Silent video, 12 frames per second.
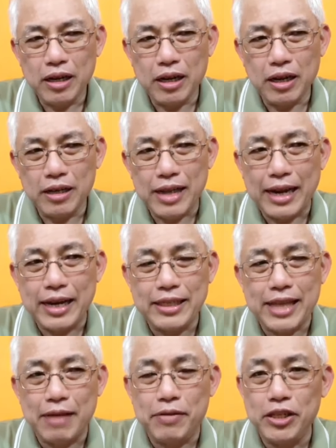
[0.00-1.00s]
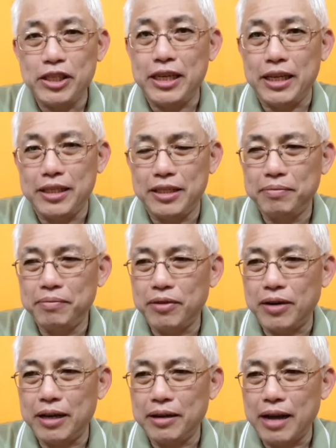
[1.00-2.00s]
97 seats,
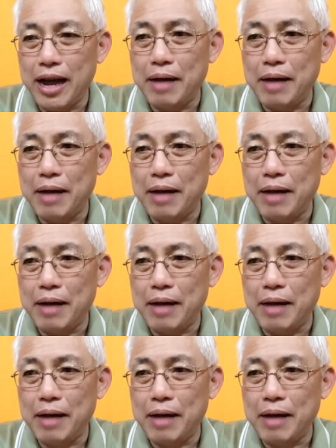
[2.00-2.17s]
right?